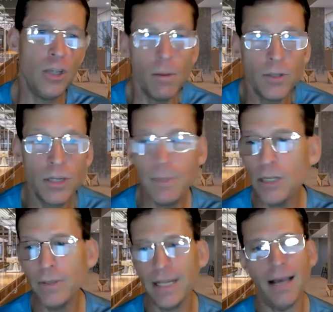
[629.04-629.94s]
You almost should
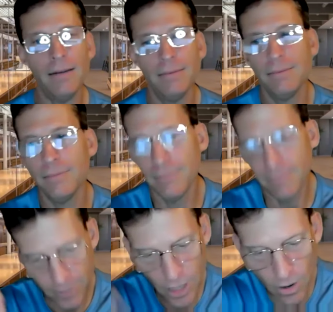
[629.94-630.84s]
be doing that.
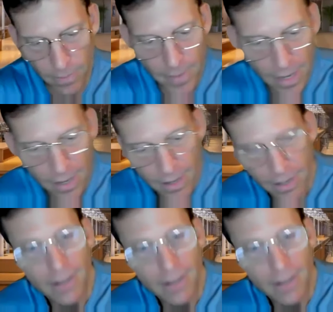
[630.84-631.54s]
So mm-hmm.